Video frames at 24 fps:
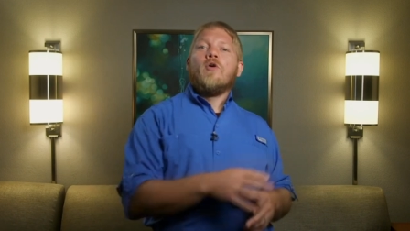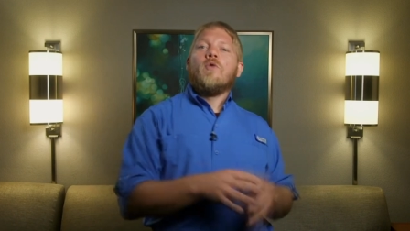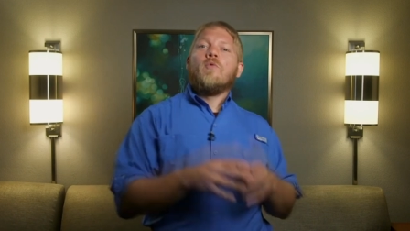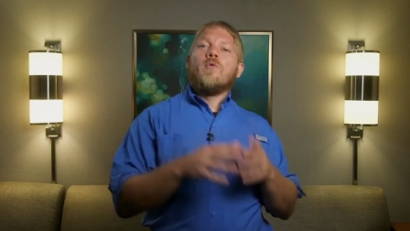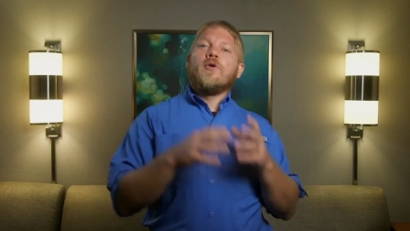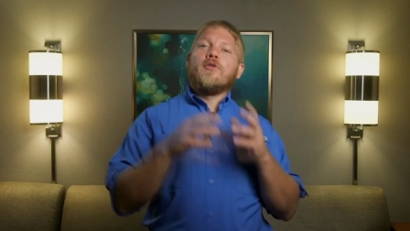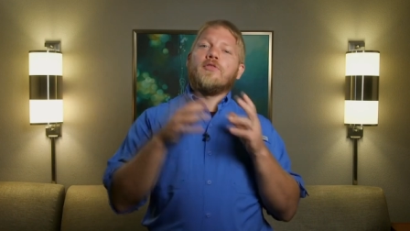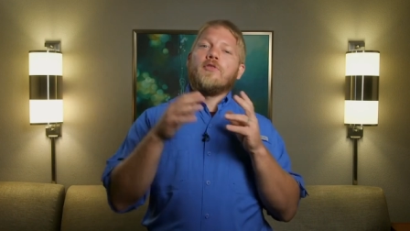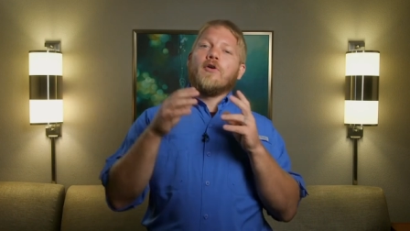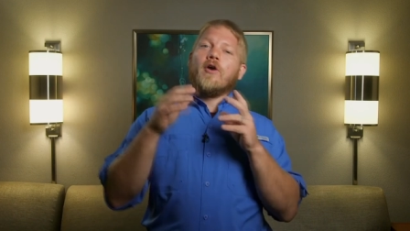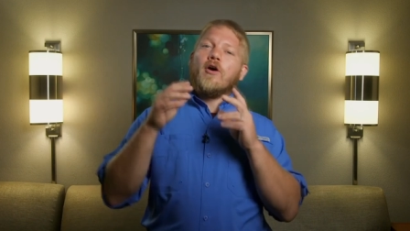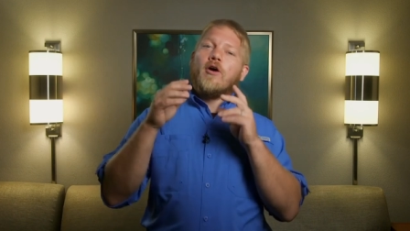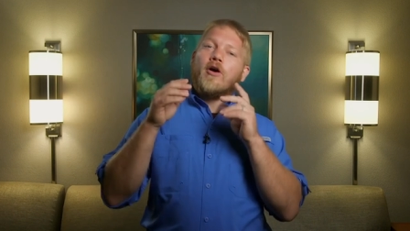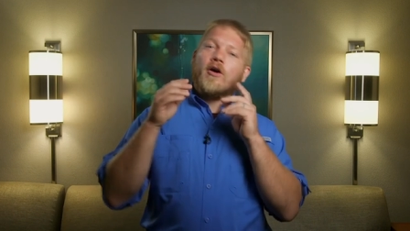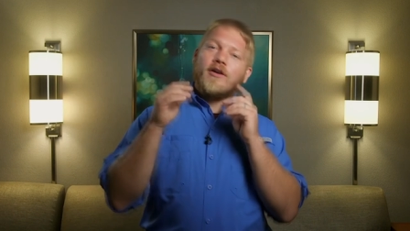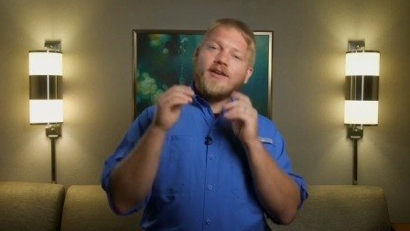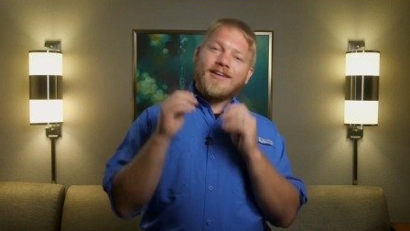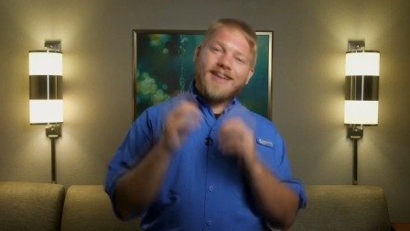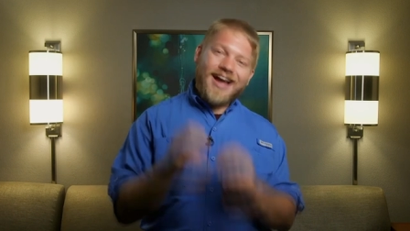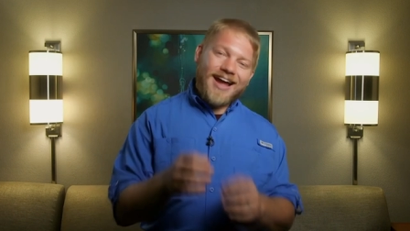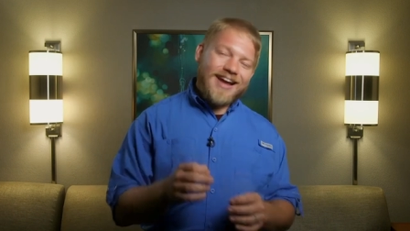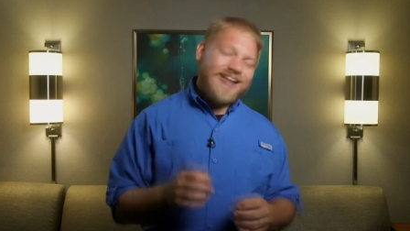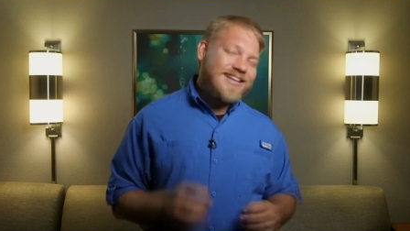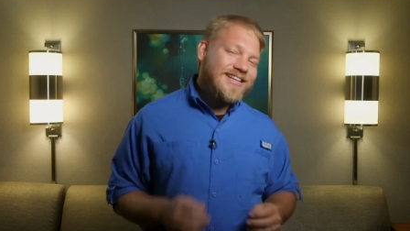with our
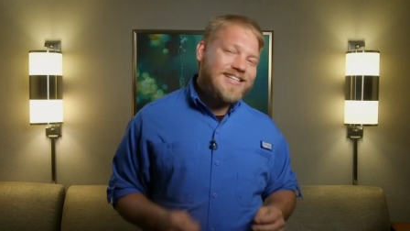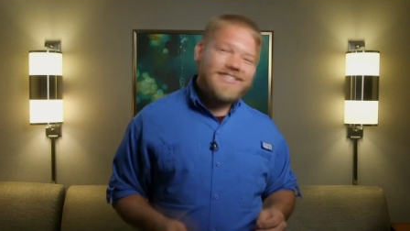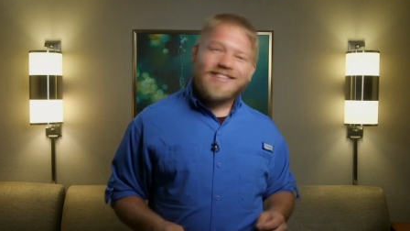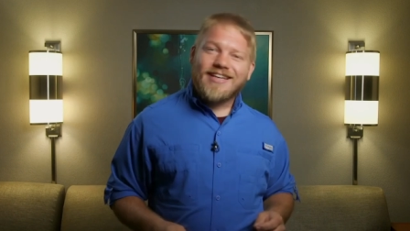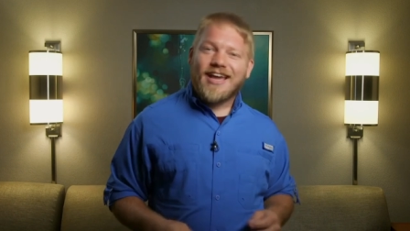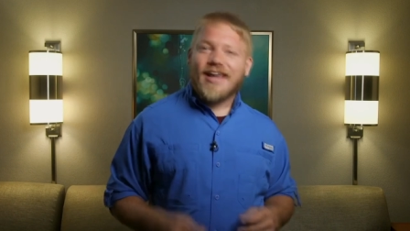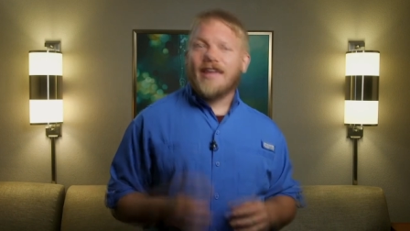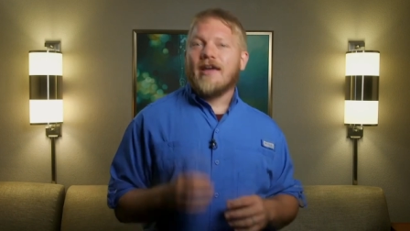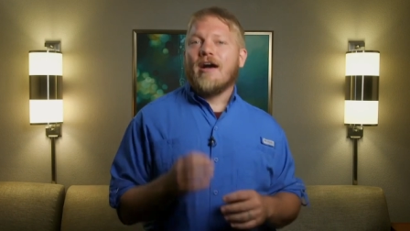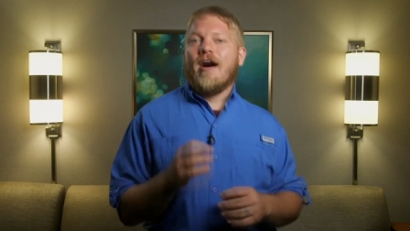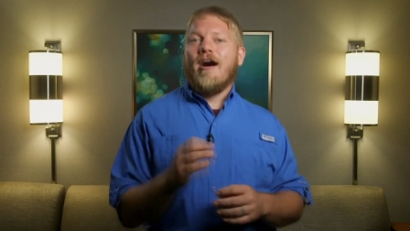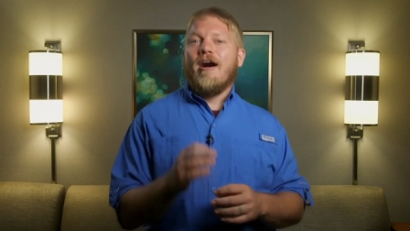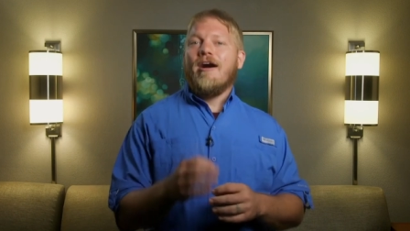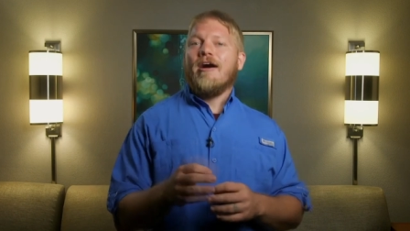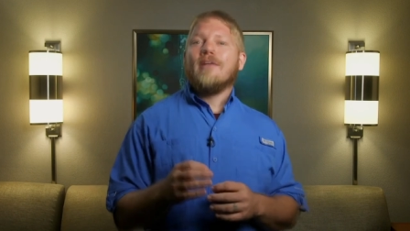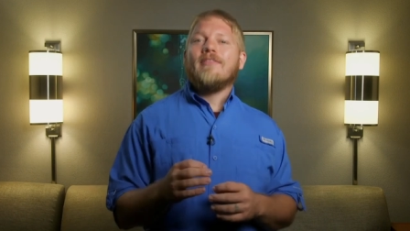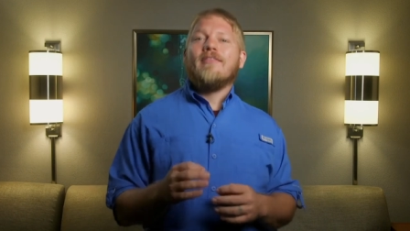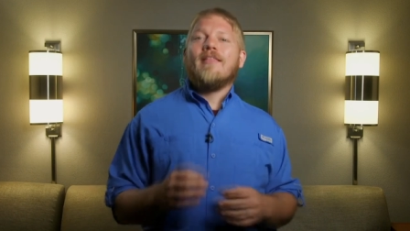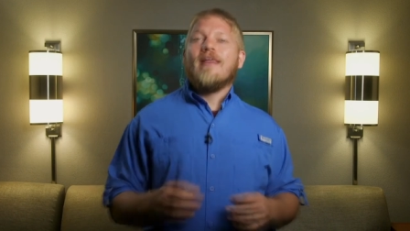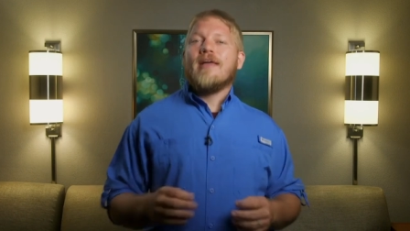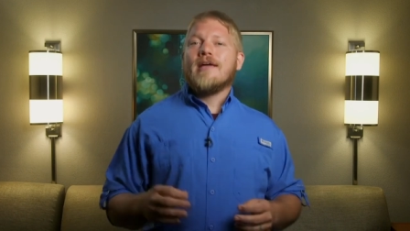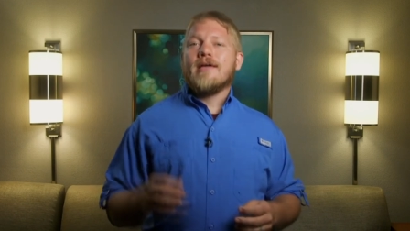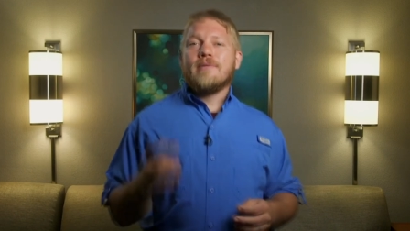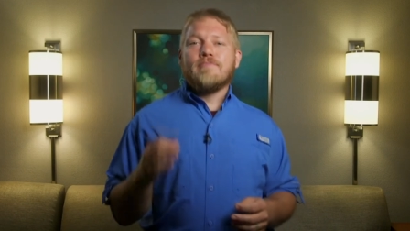90 day
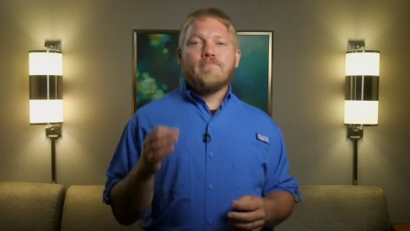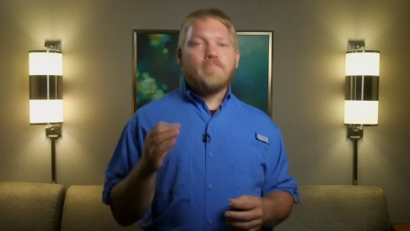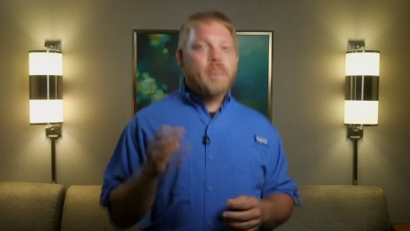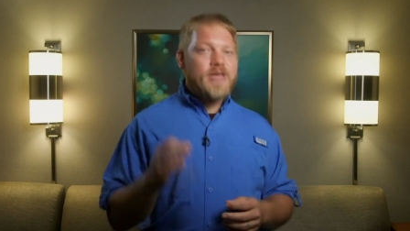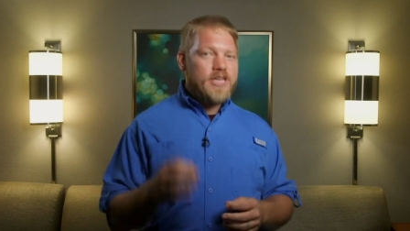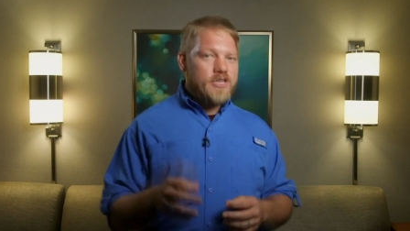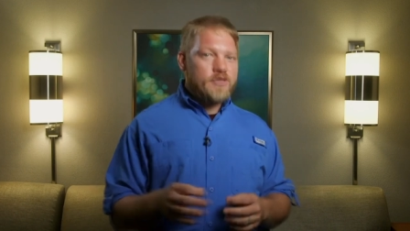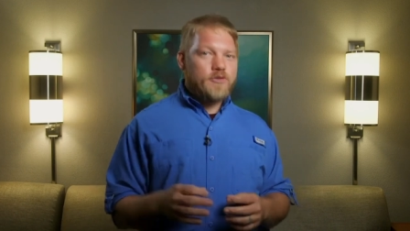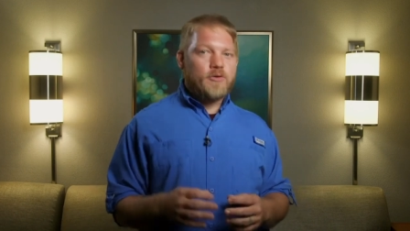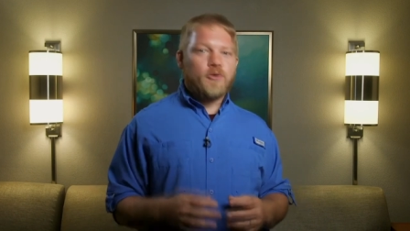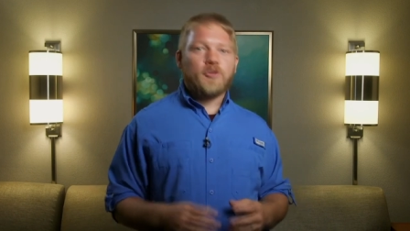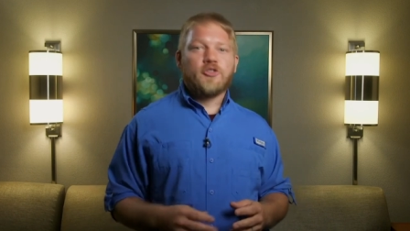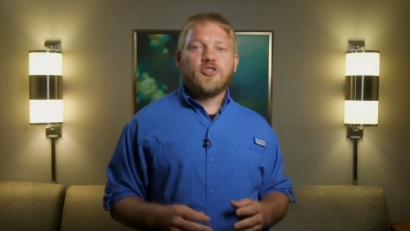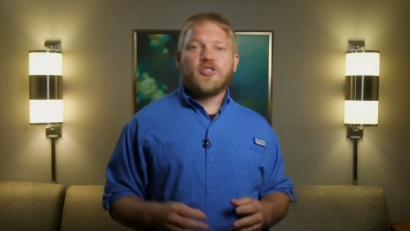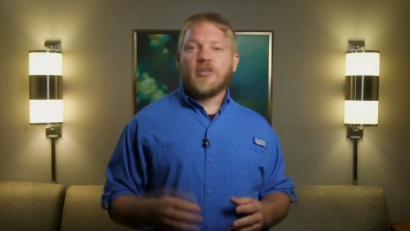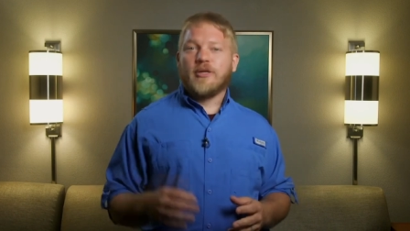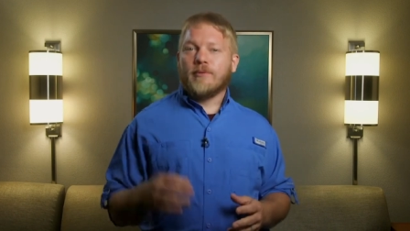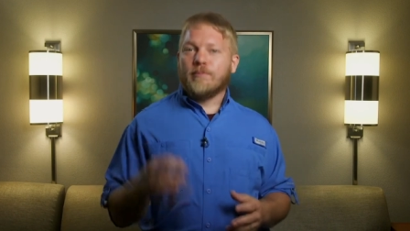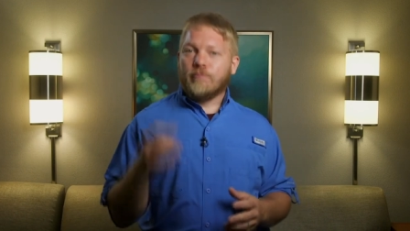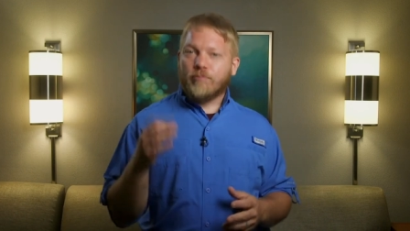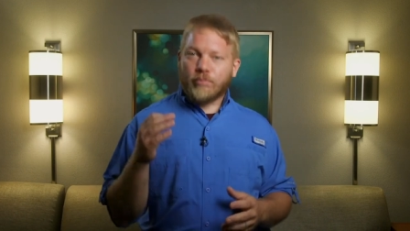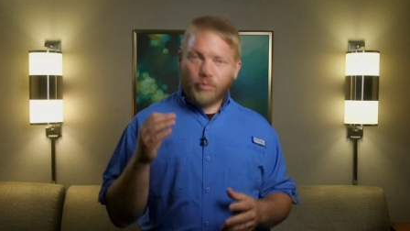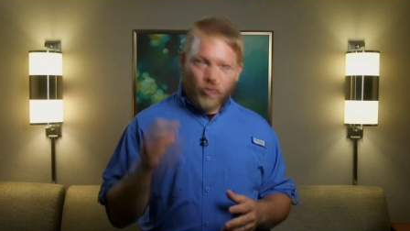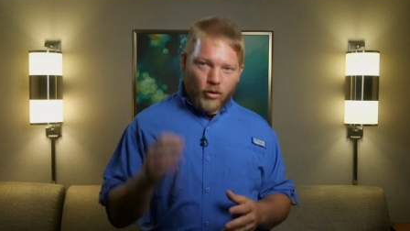online
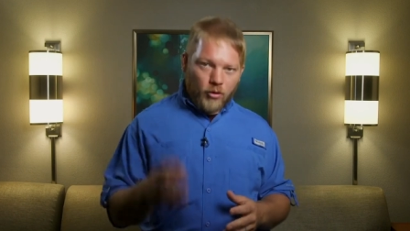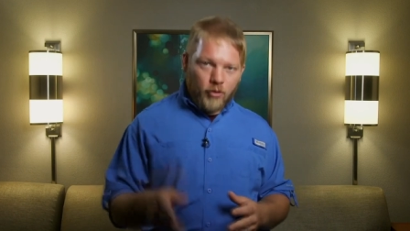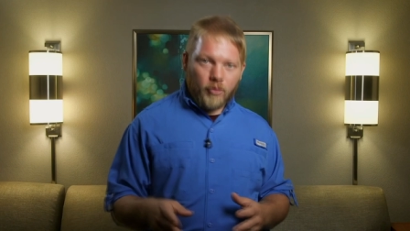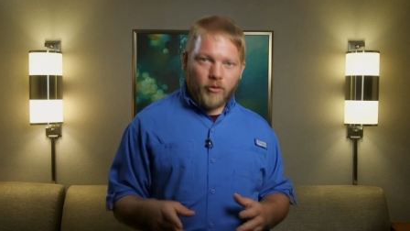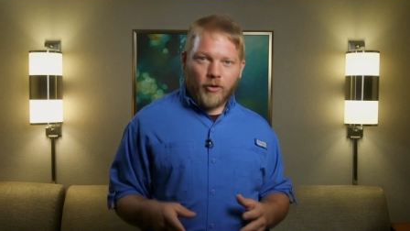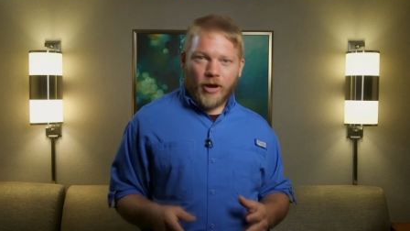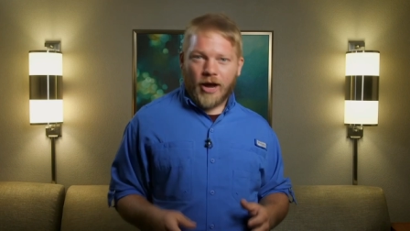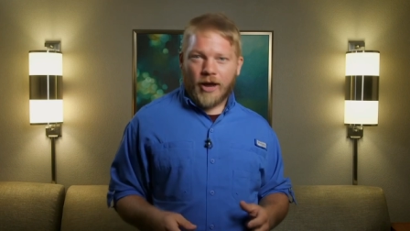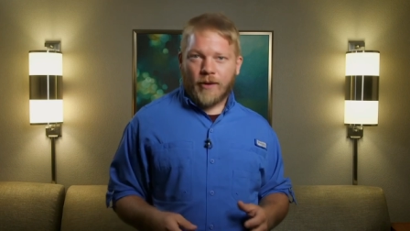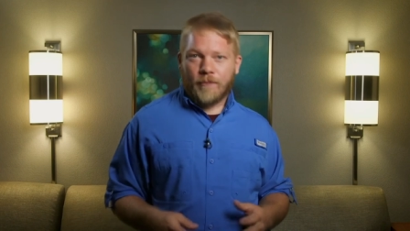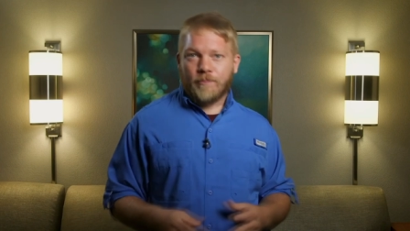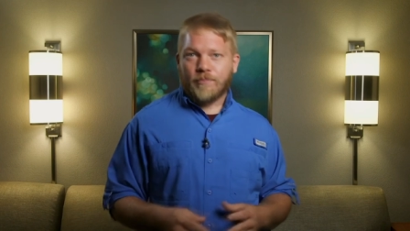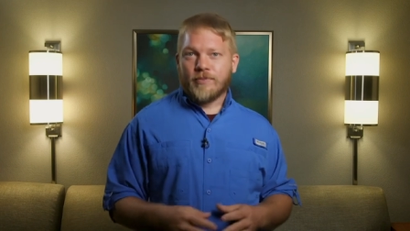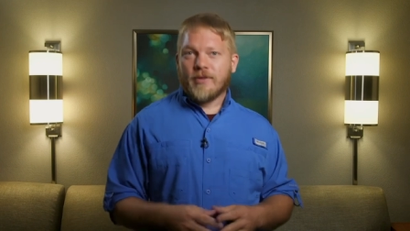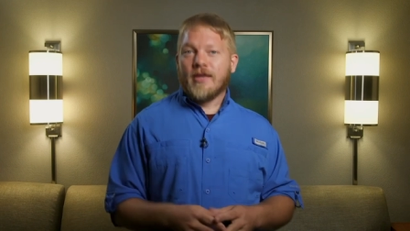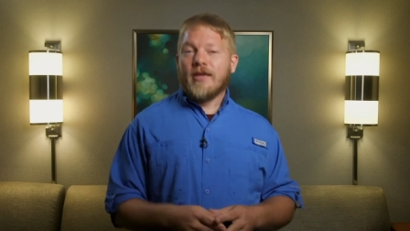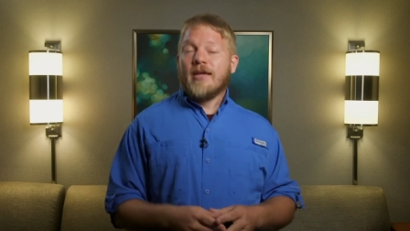mentorship program.